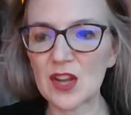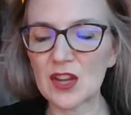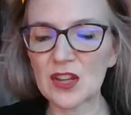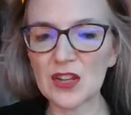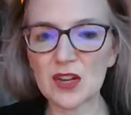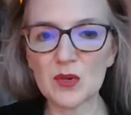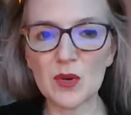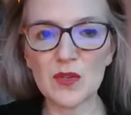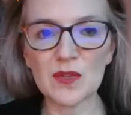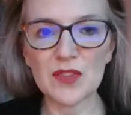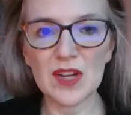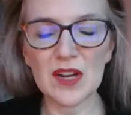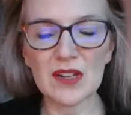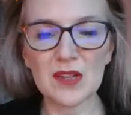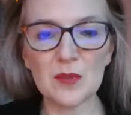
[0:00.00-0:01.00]
you know, we've
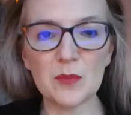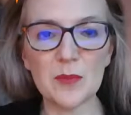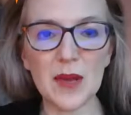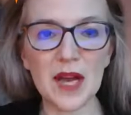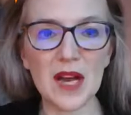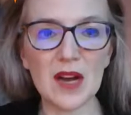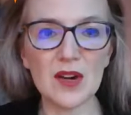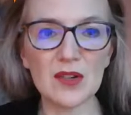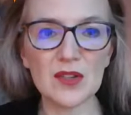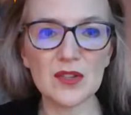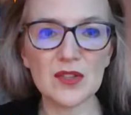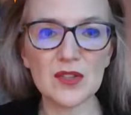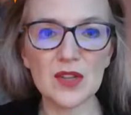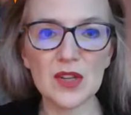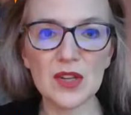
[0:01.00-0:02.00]
talked
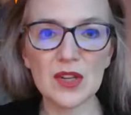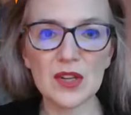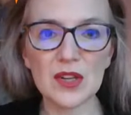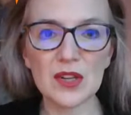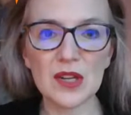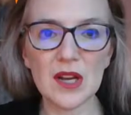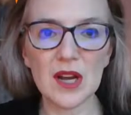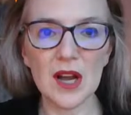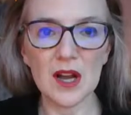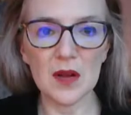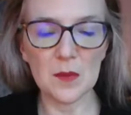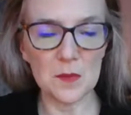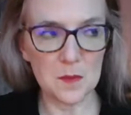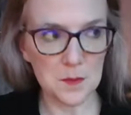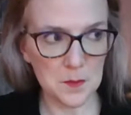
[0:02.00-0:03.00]
about
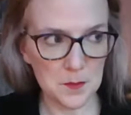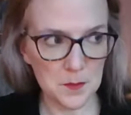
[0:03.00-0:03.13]
um,